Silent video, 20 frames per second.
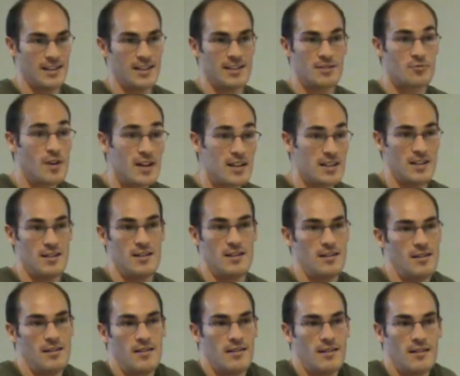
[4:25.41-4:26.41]
it's
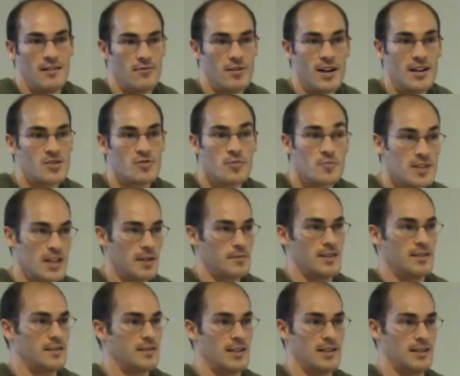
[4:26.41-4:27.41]
very
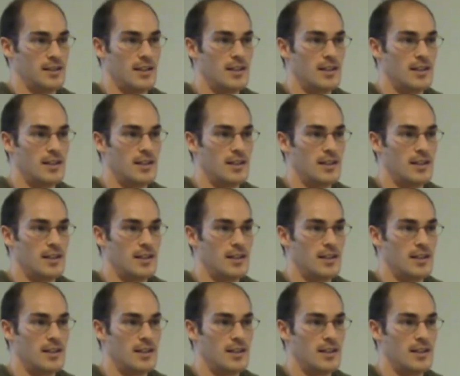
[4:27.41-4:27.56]
subjective task,